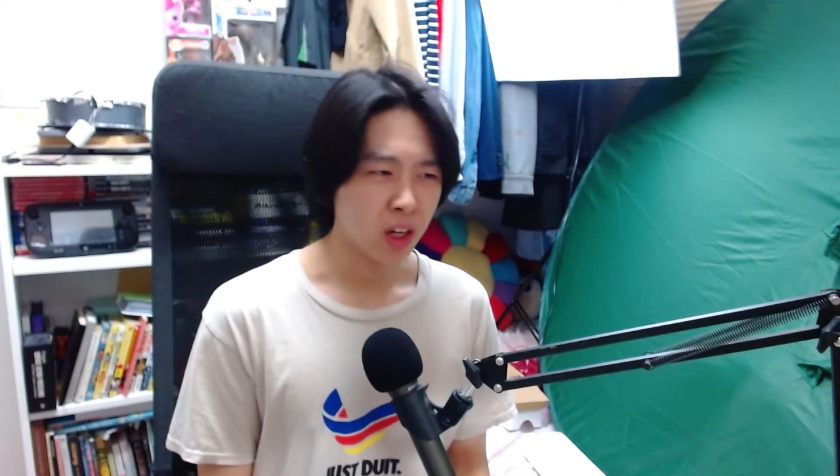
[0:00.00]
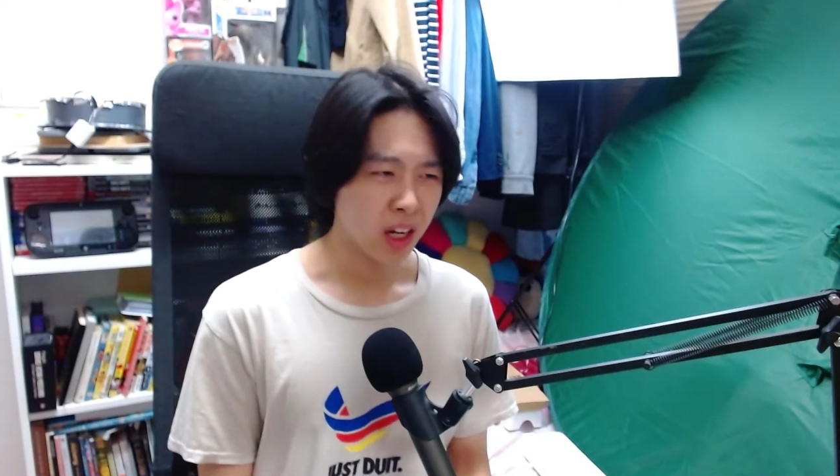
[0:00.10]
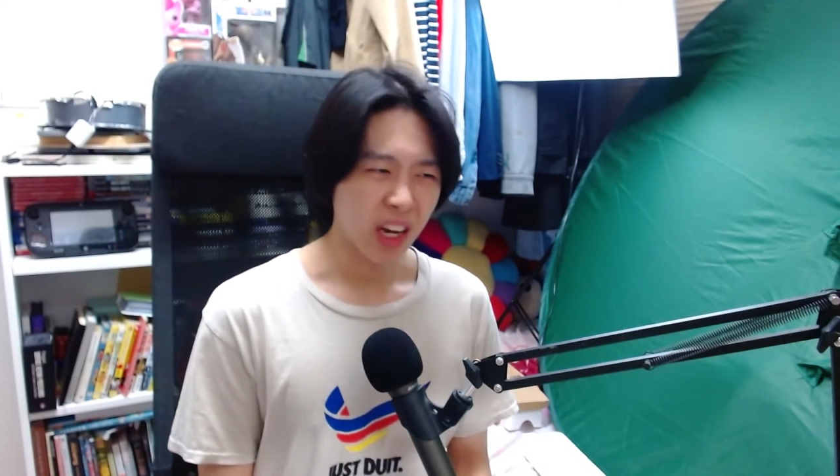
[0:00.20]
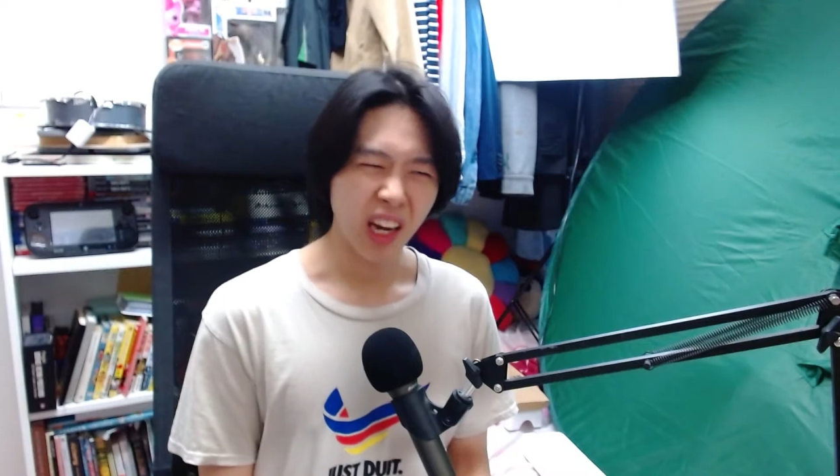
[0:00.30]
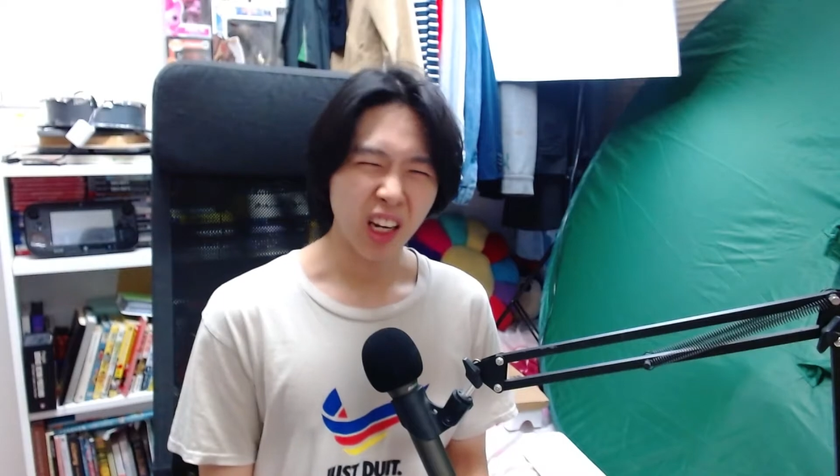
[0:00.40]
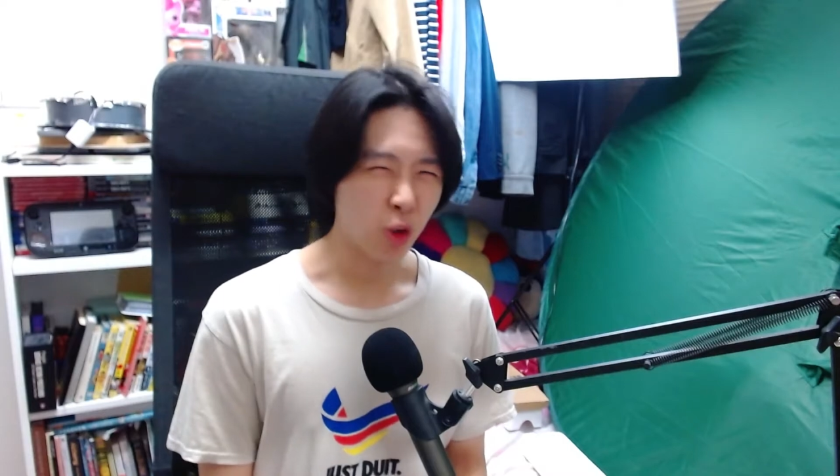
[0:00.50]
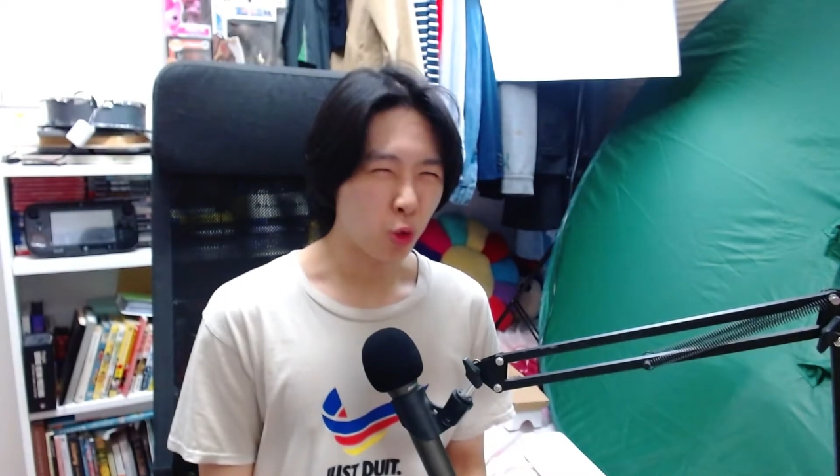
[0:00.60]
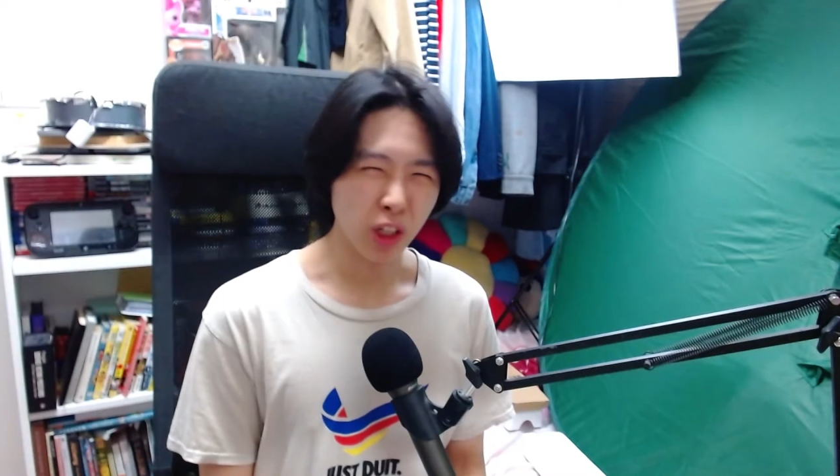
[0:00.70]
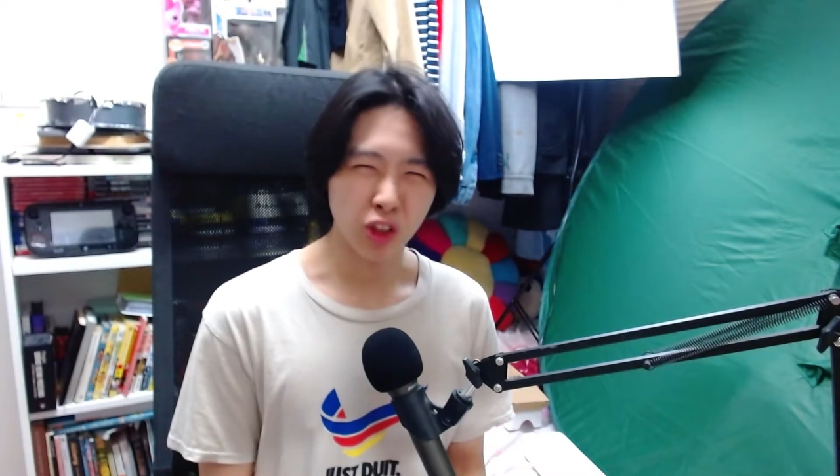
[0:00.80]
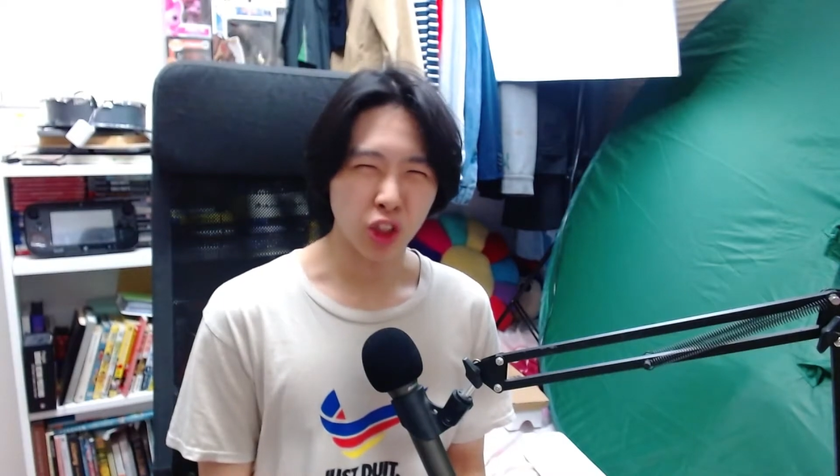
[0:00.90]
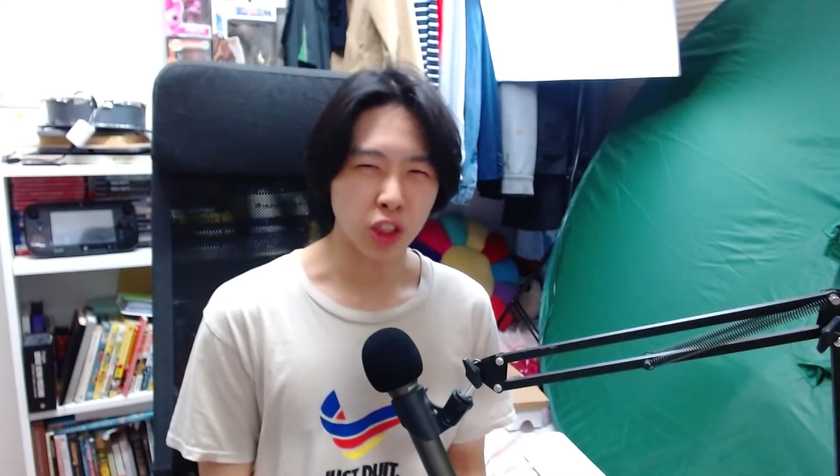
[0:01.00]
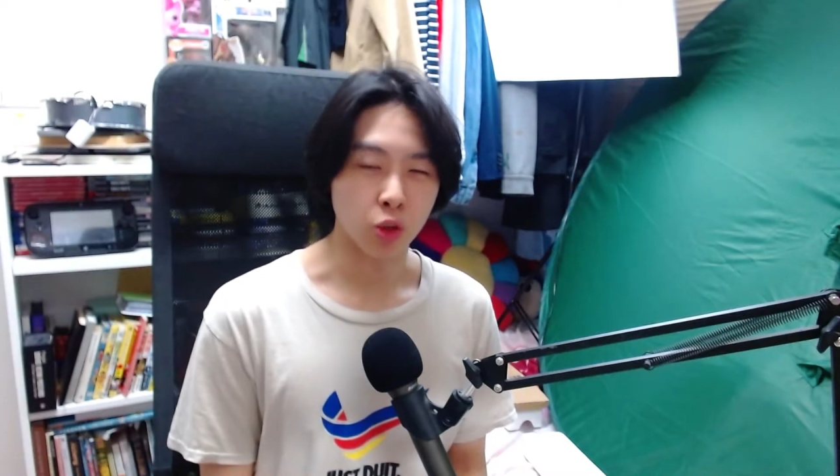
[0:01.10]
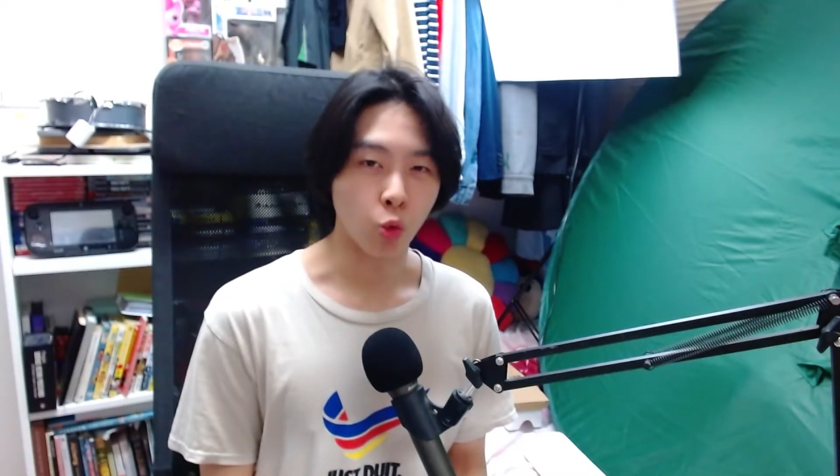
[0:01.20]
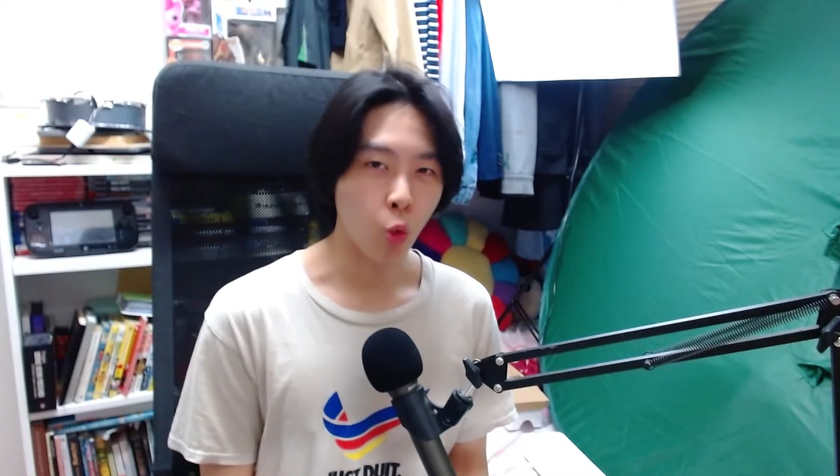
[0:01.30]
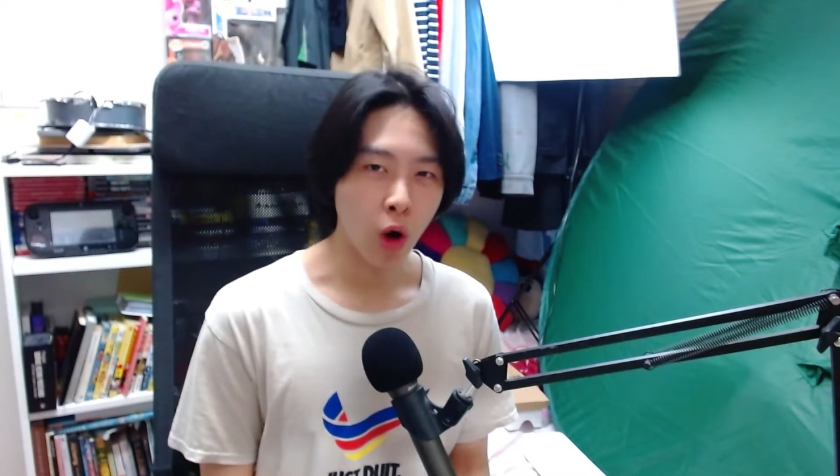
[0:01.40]
egregious
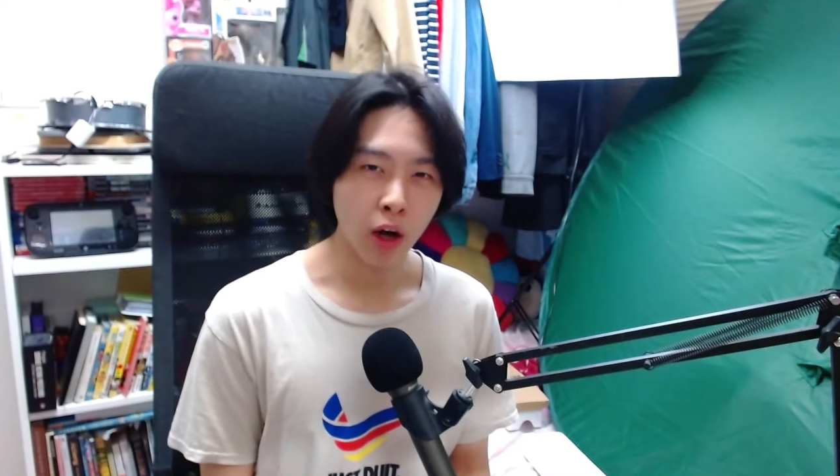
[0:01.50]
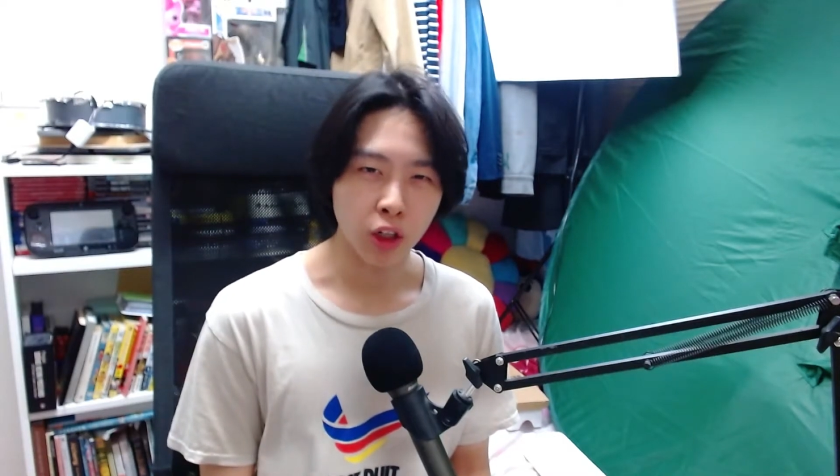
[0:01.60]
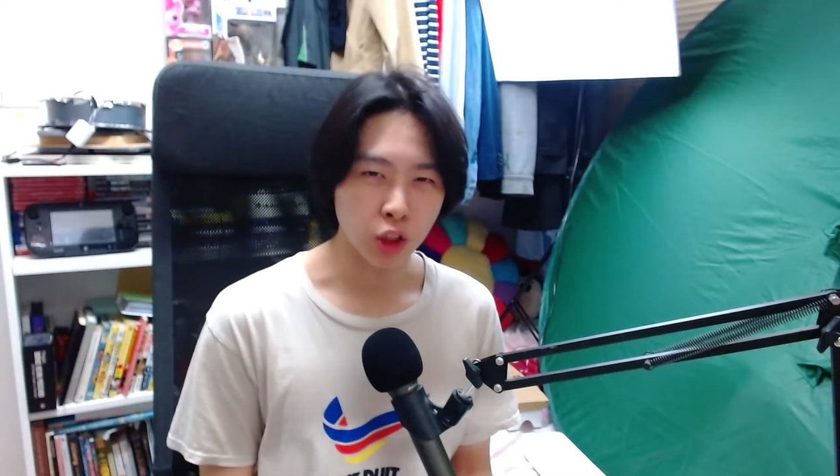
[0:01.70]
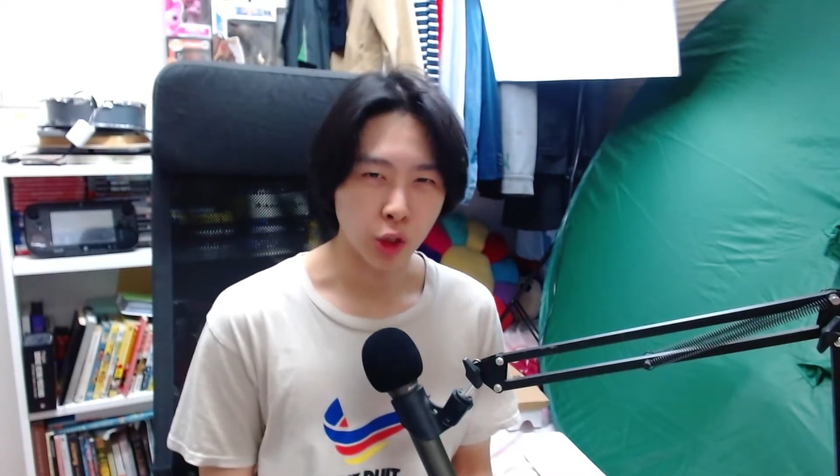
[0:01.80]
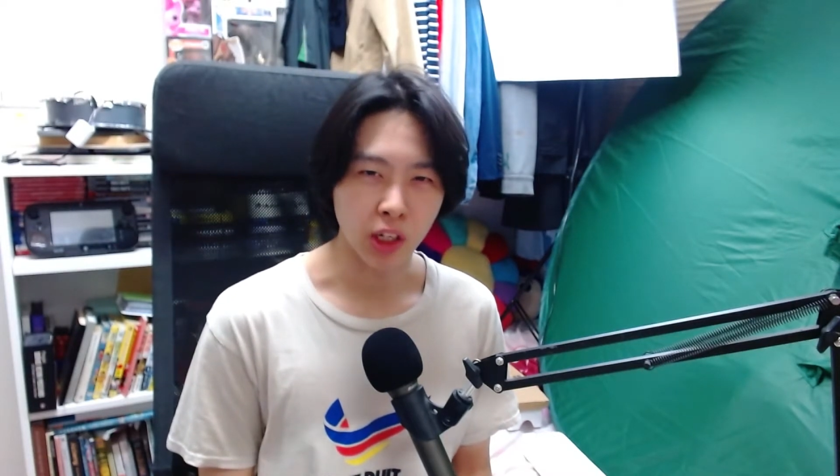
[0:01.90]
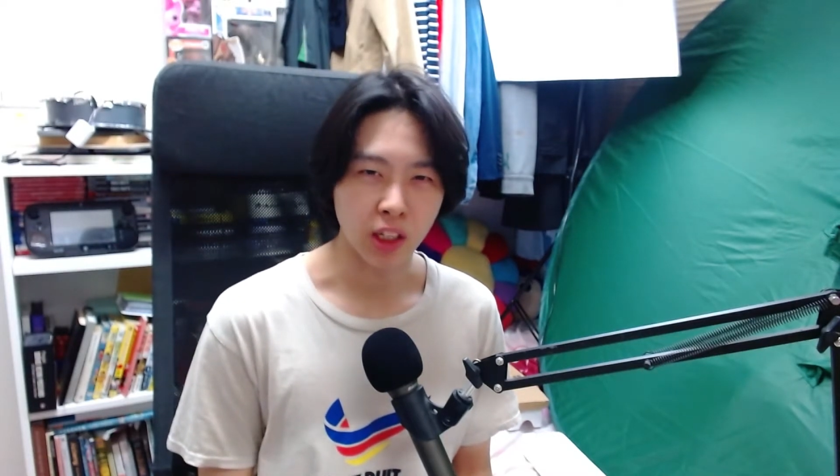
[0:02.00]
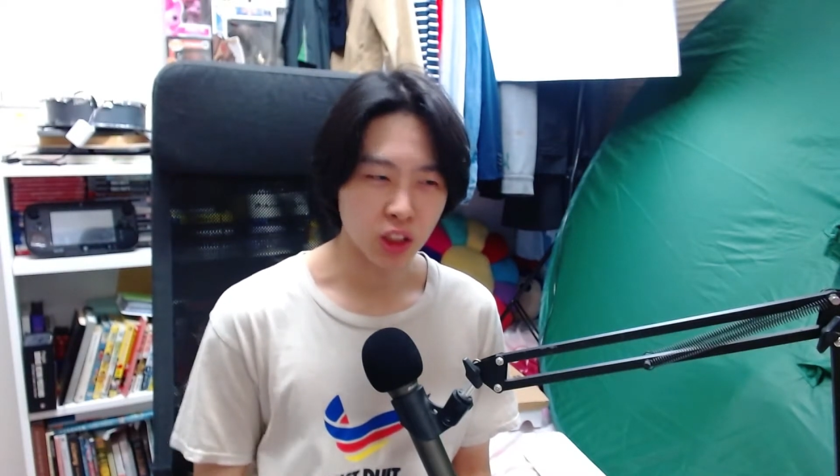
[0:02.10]
water training,